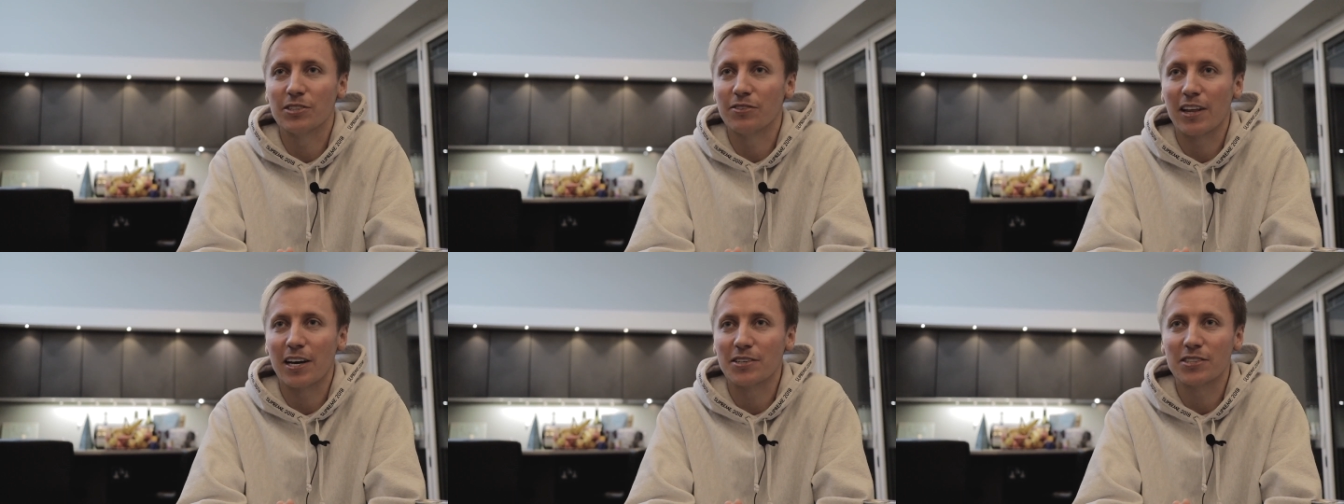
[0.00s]

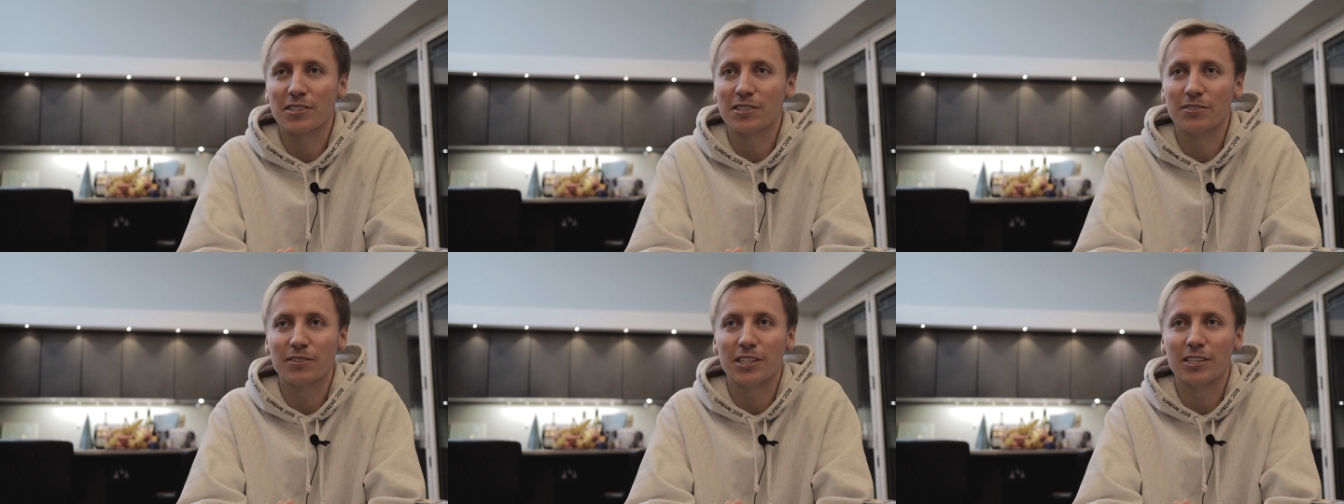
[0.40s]
of
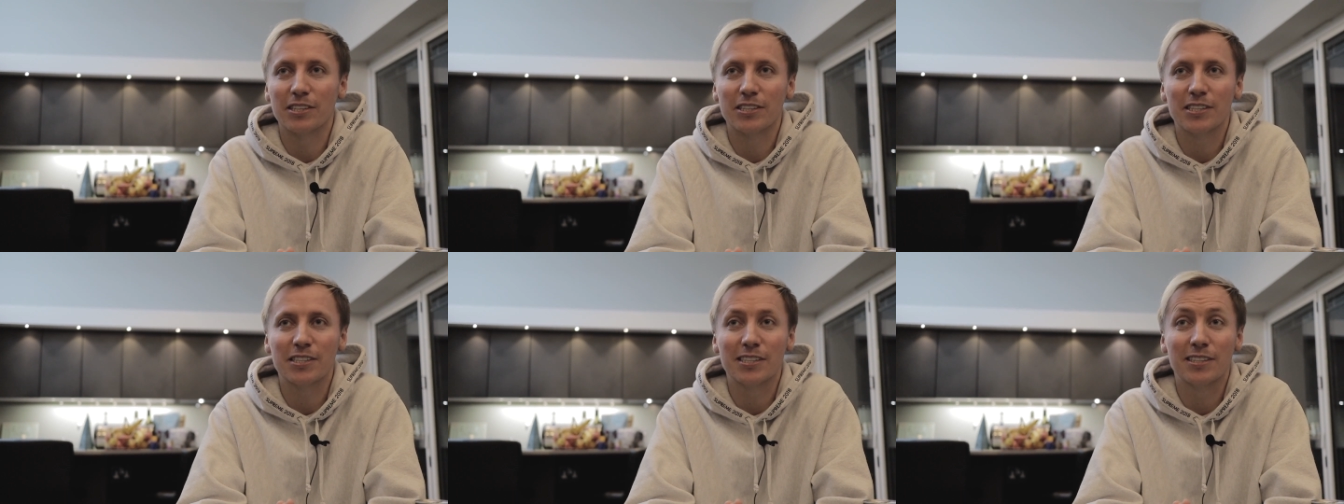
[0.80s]
thousands of
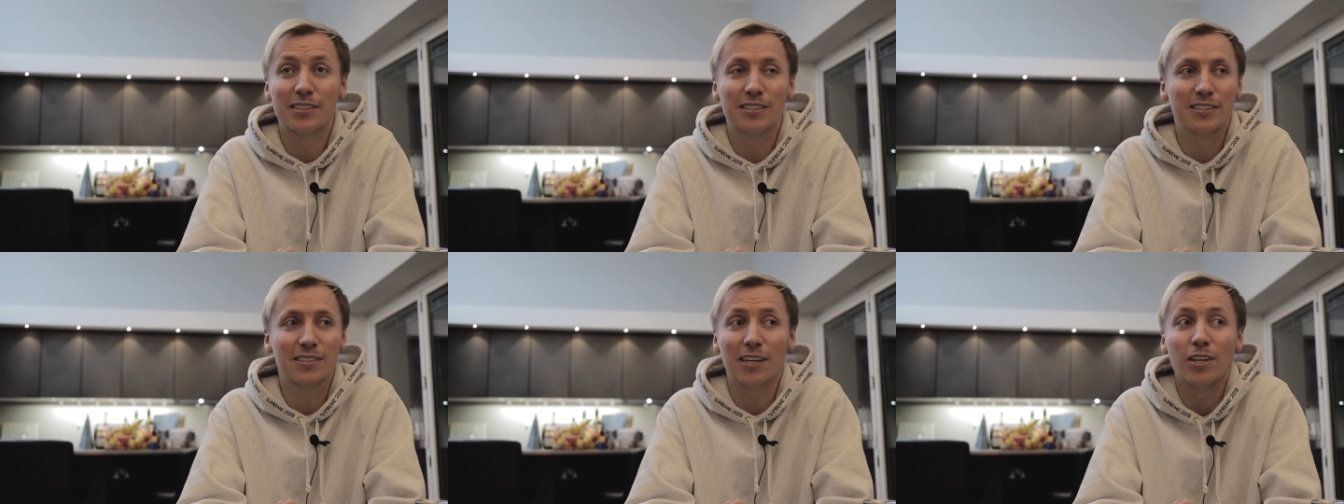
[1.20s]
dollars,
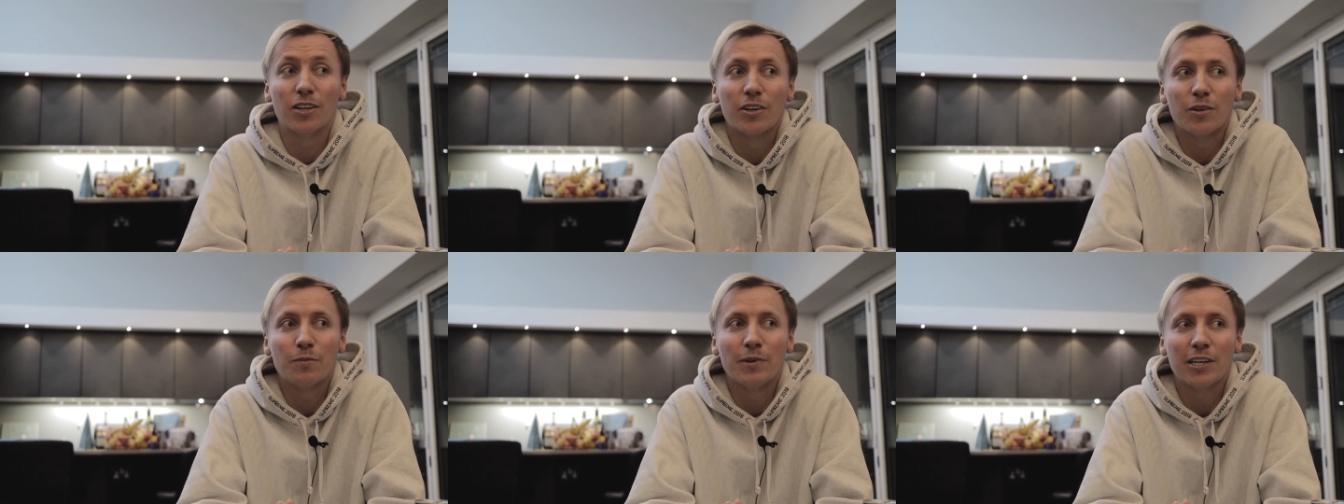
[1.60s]
it's a
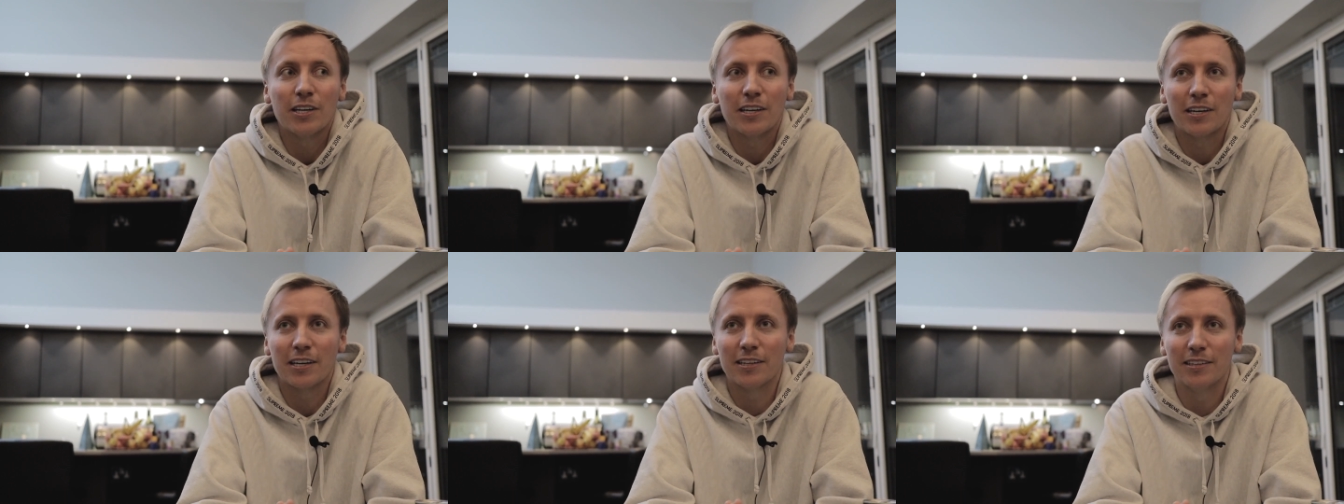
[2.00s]
lot of
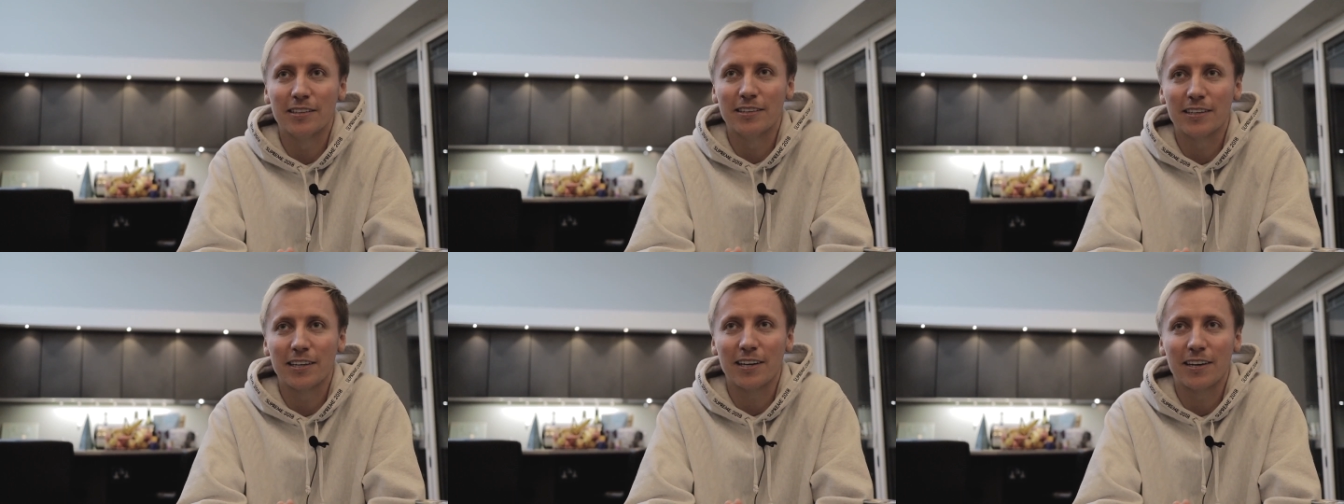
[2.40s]
money.
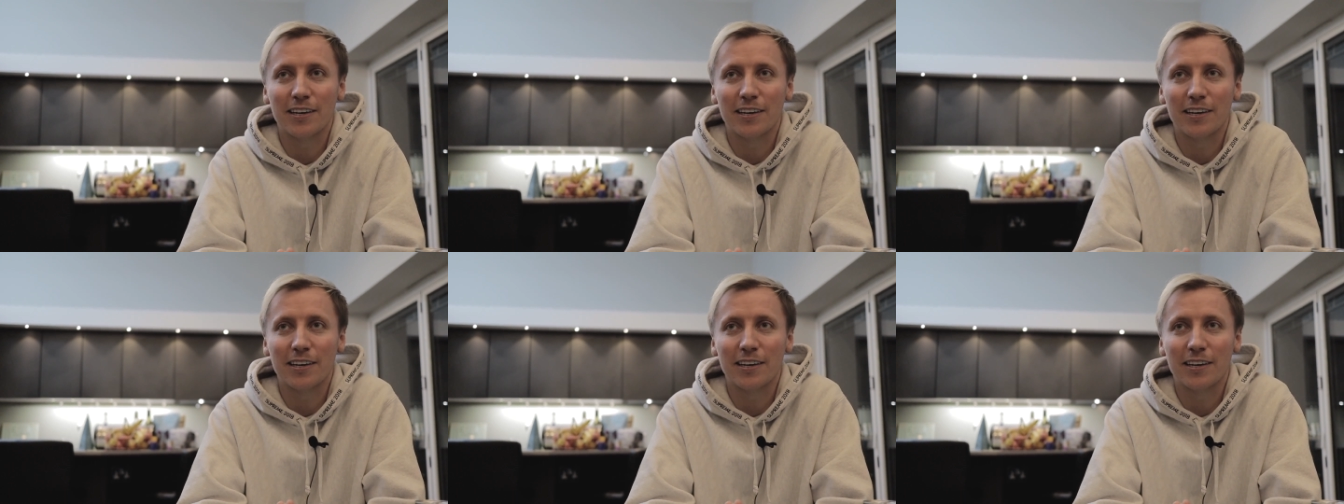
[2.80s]
And